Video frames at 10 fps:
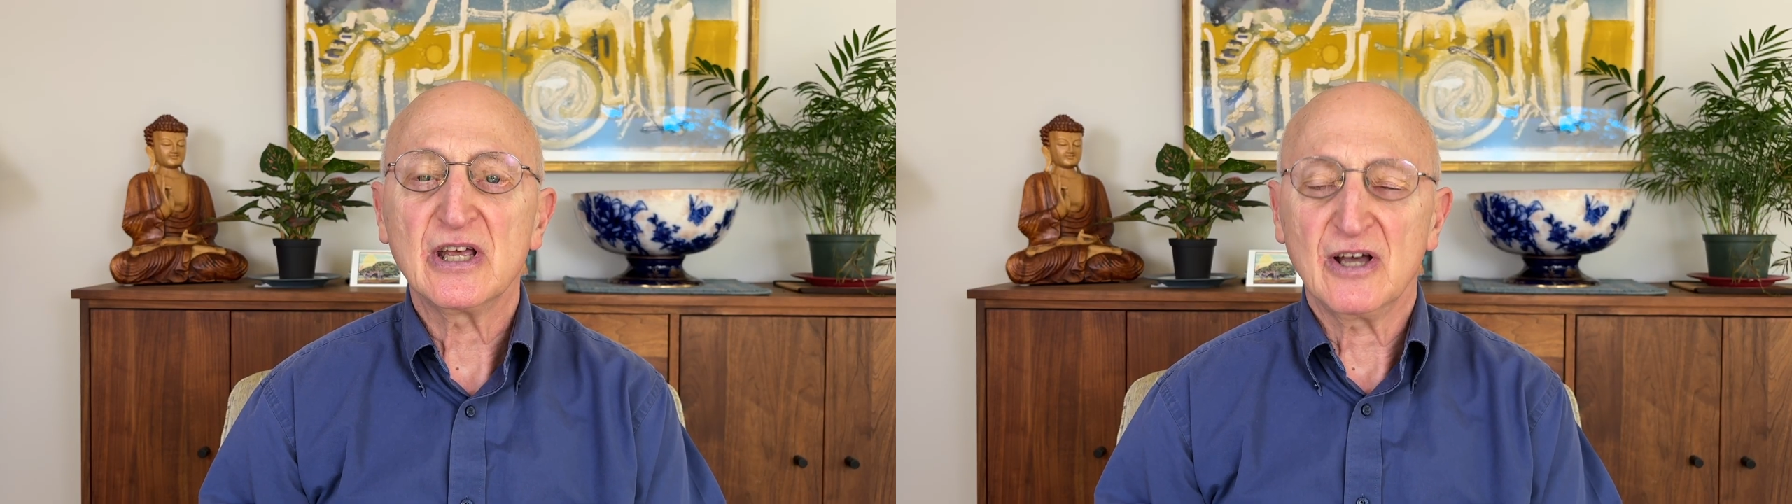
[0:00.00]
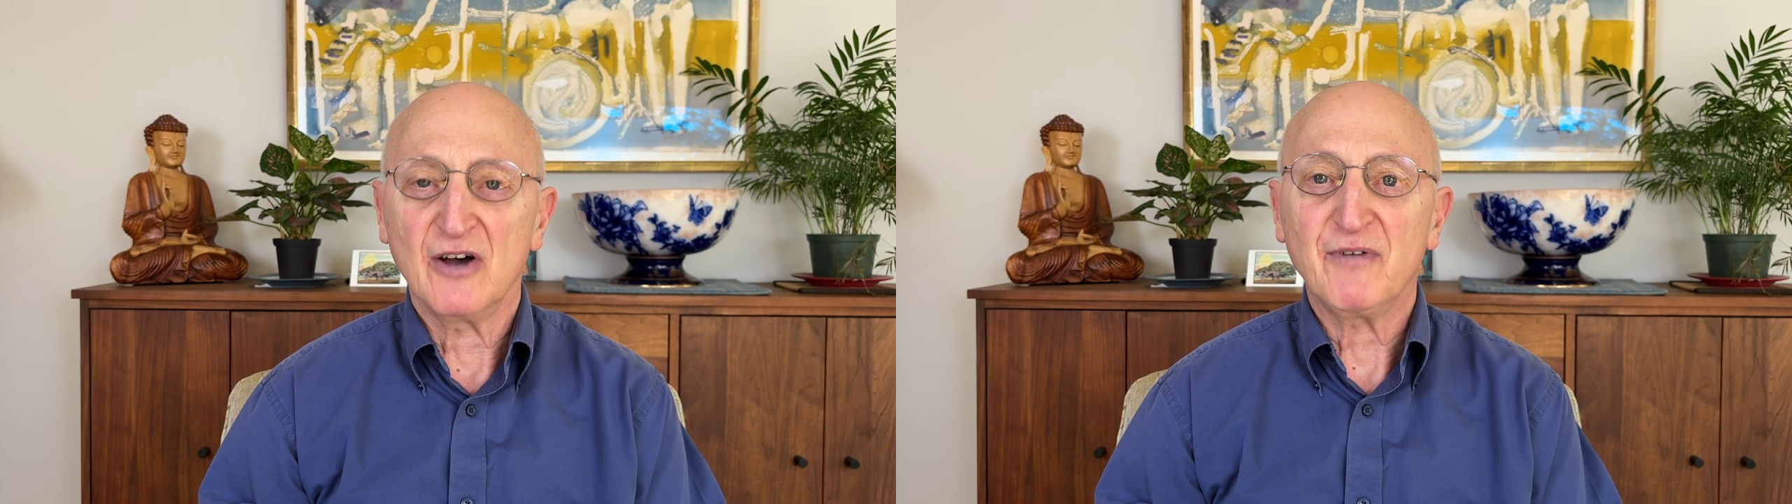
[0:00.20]

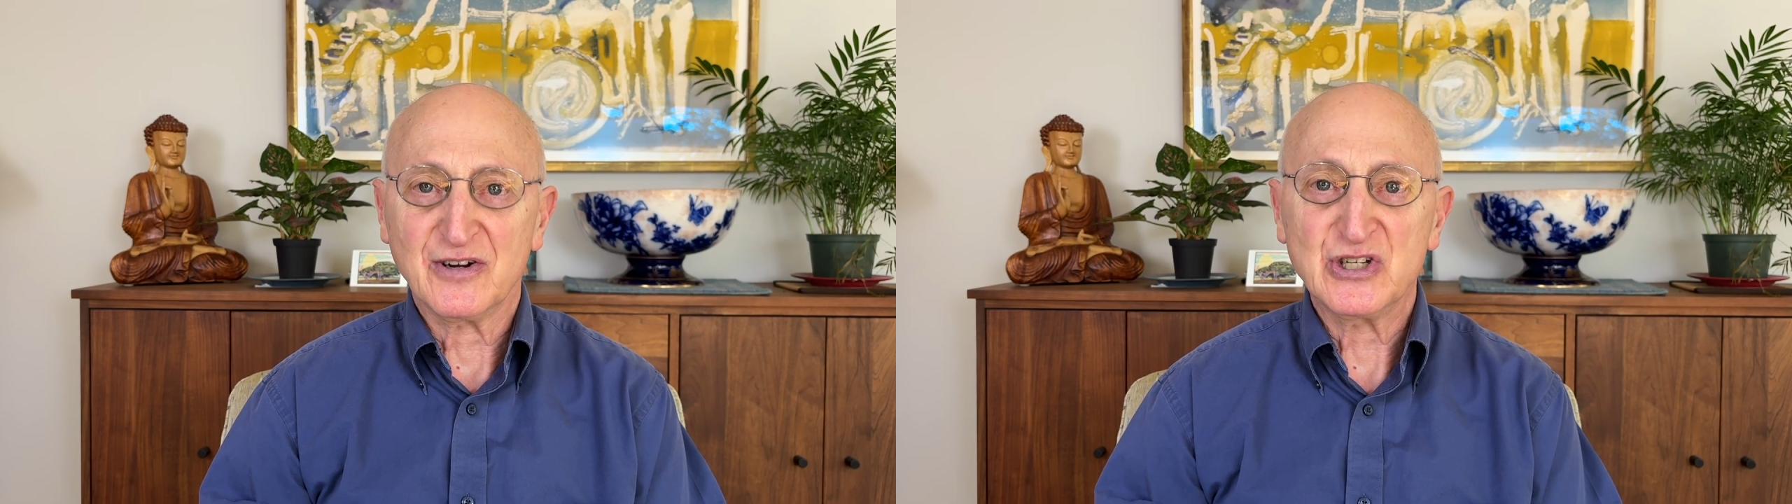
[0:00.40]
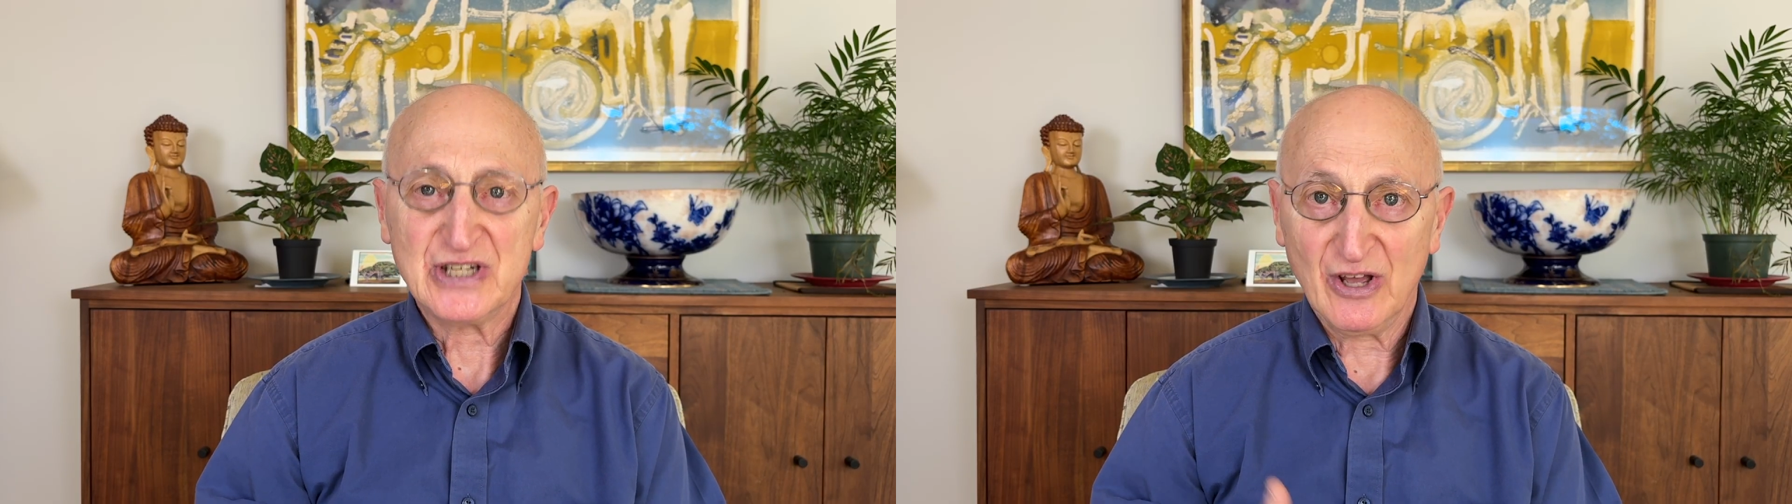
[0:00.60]
of
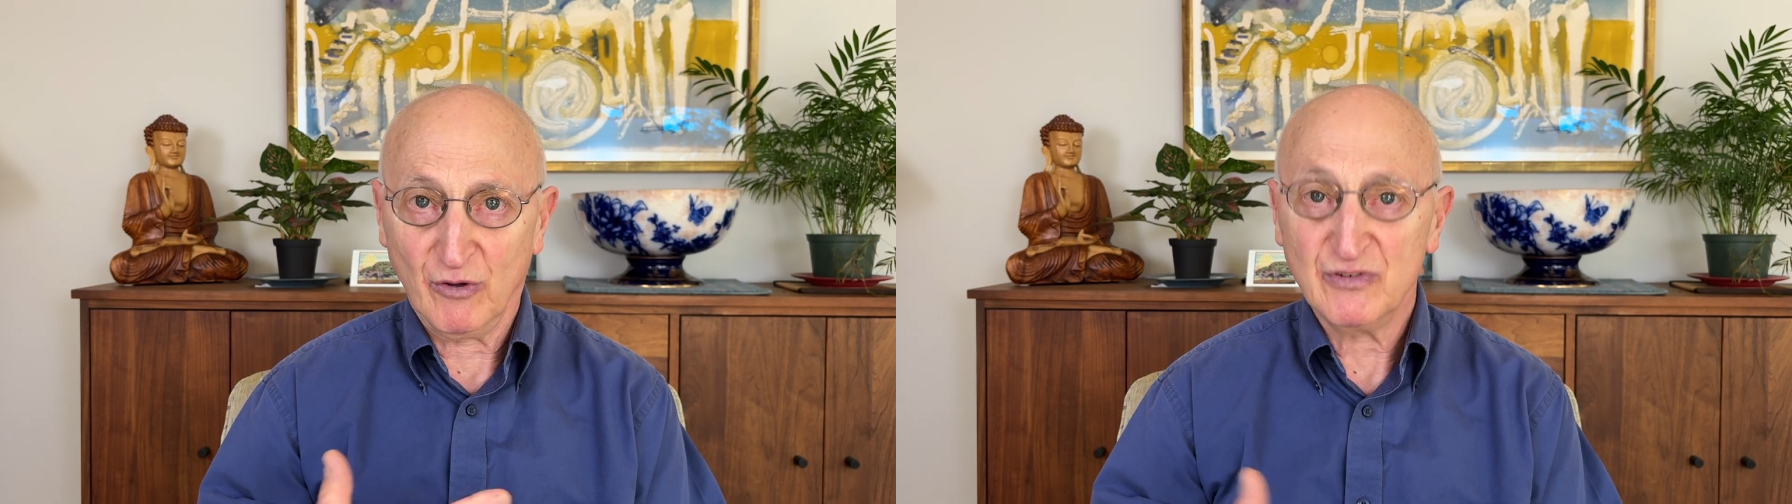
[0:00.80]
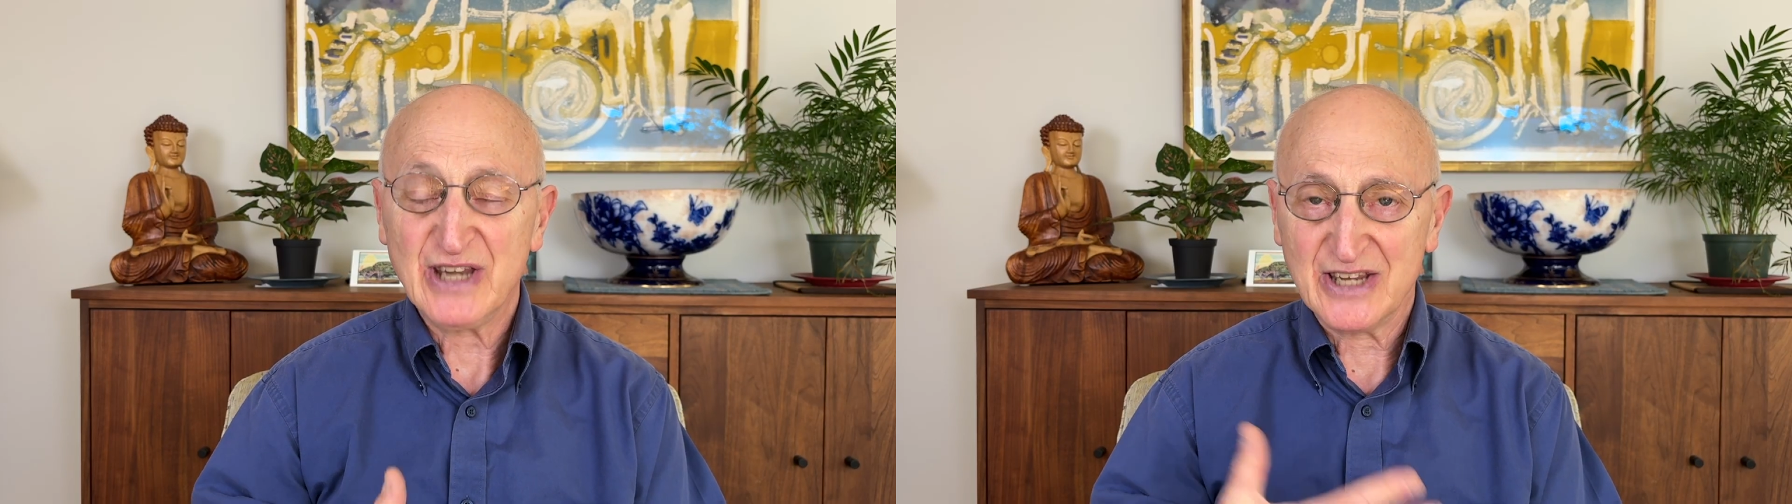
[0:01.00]

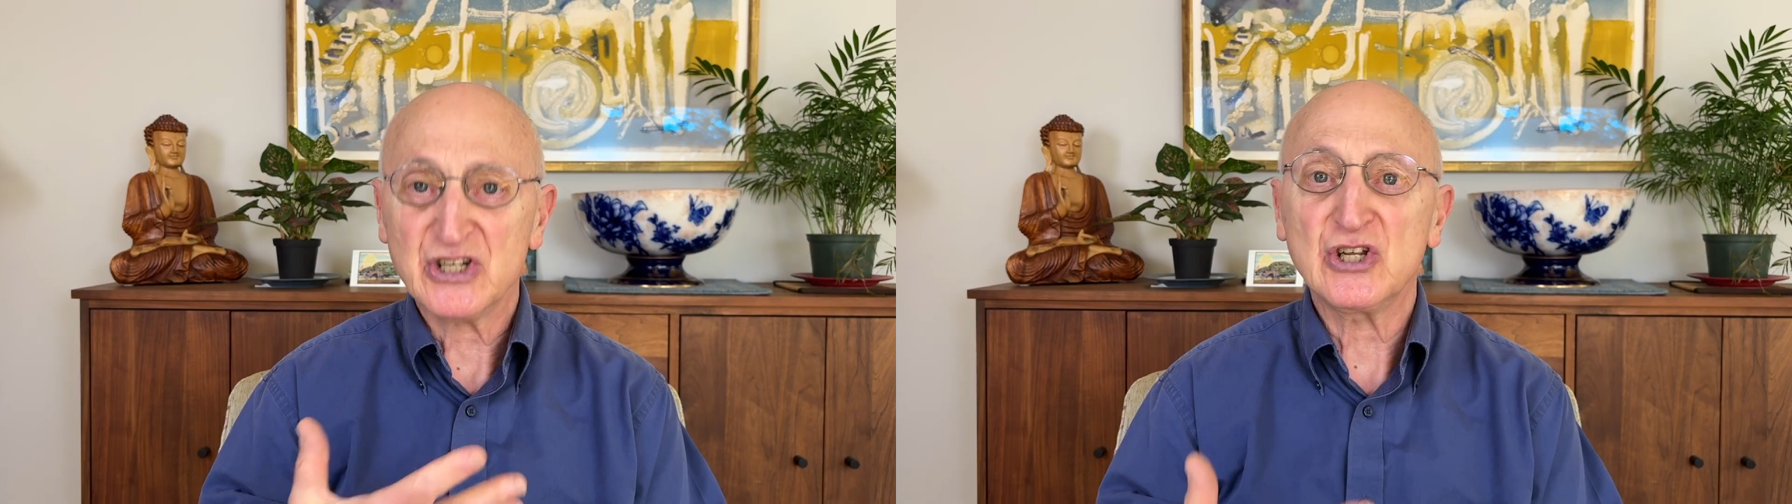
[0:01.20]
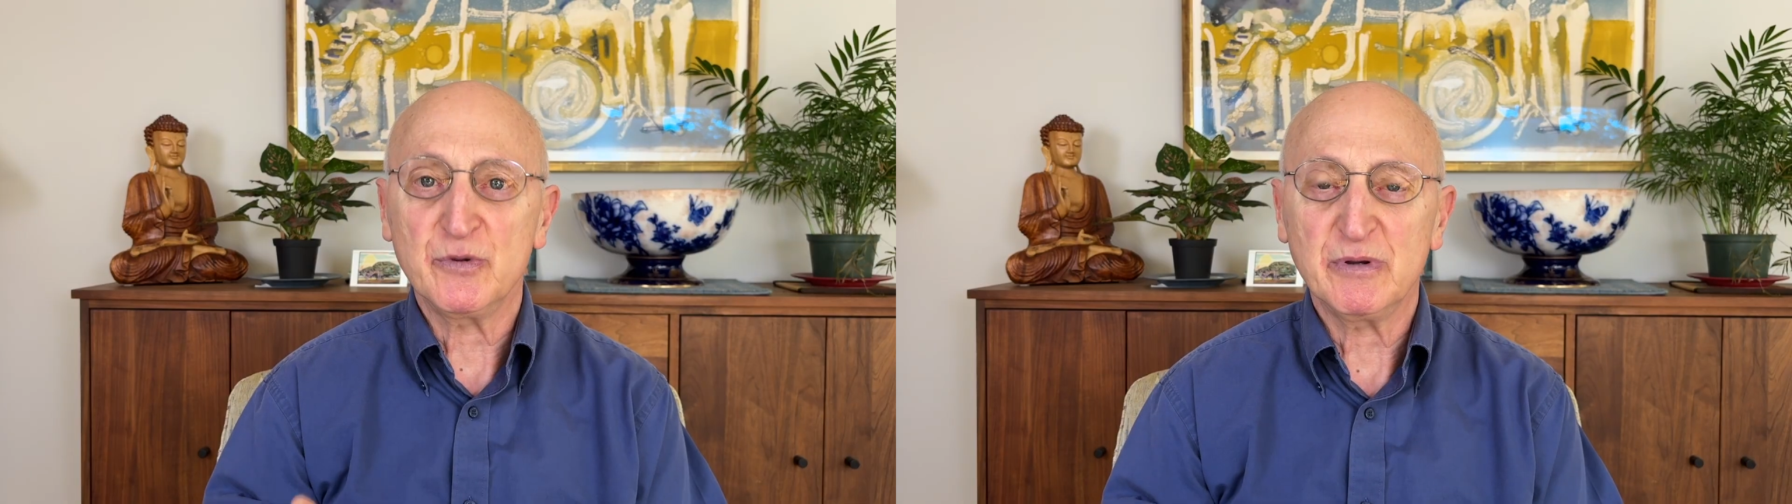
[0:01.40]
ourselves as a
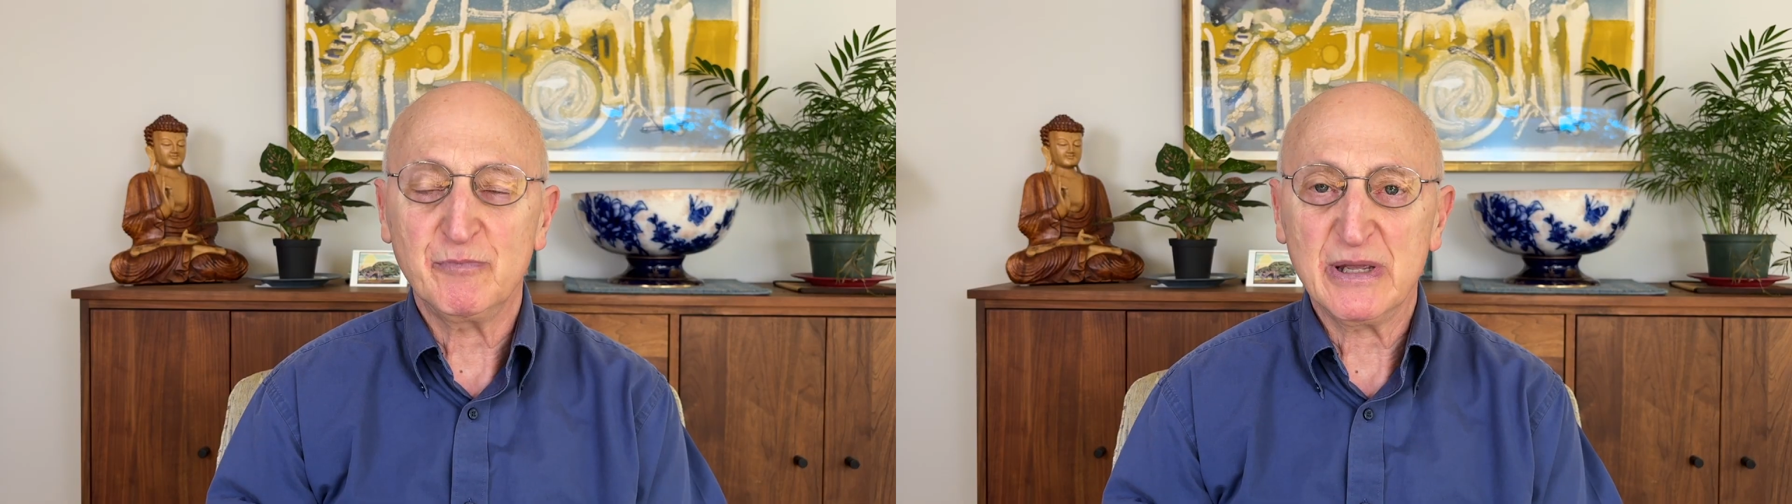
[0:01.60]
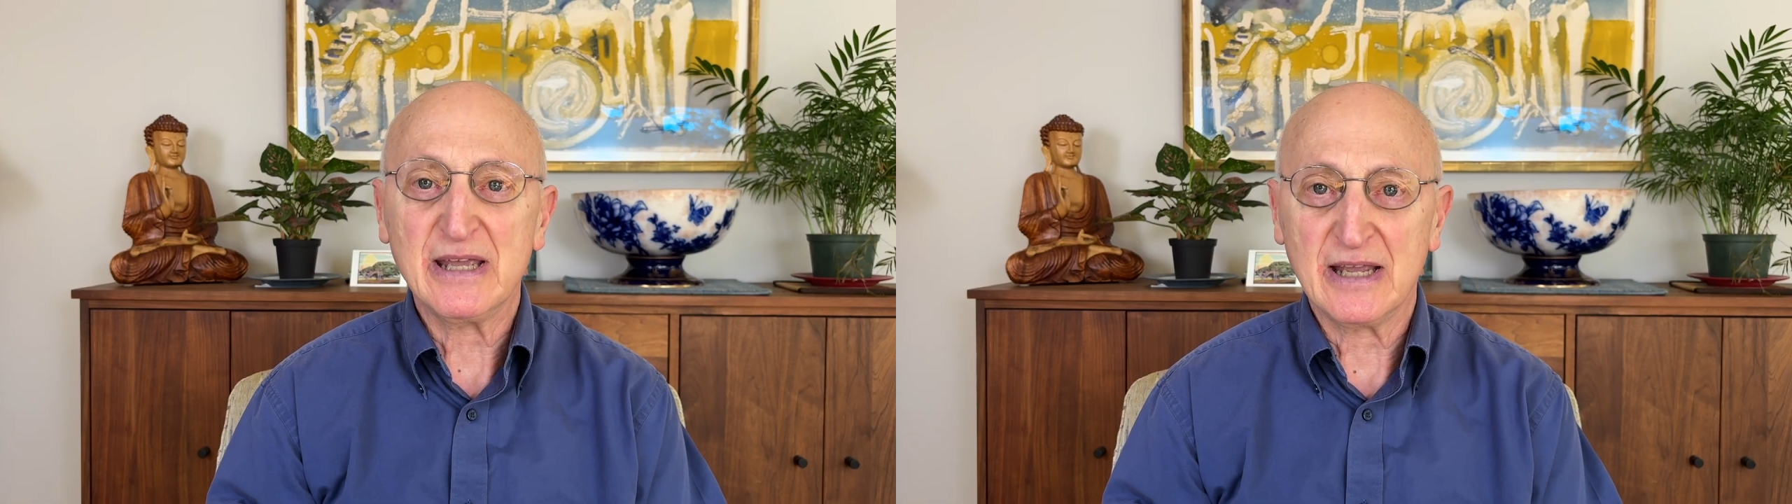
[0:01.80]
human
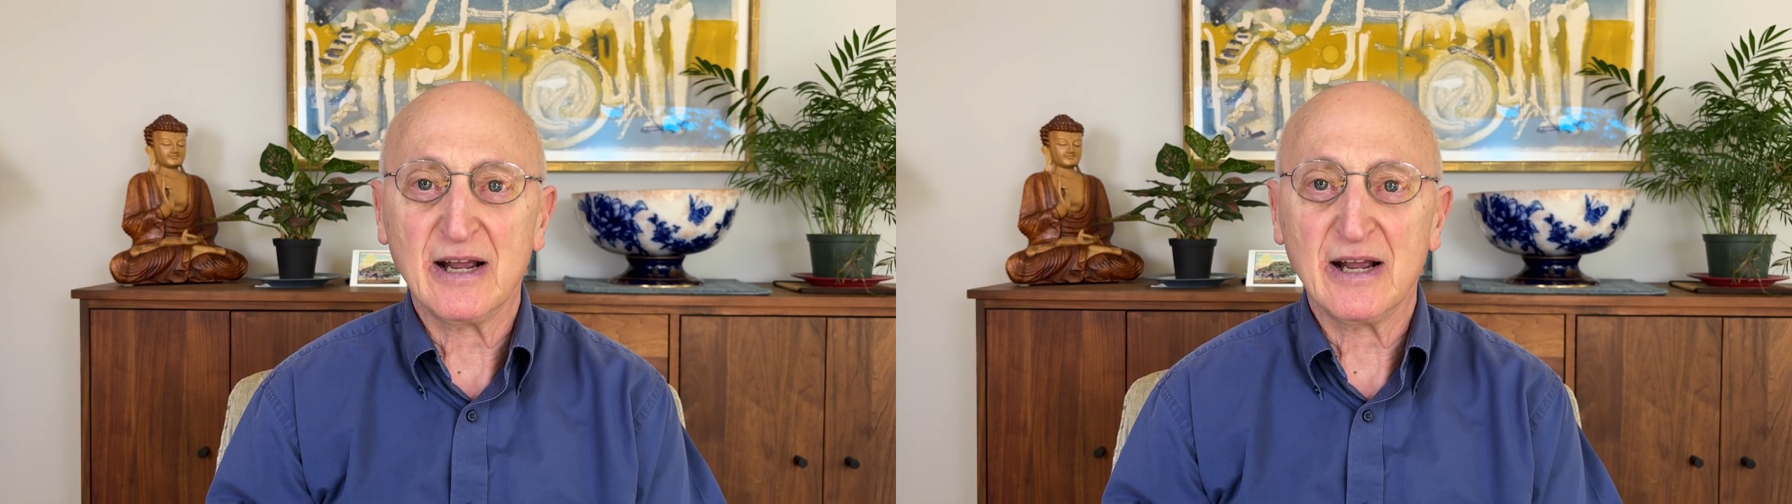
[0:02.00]
being,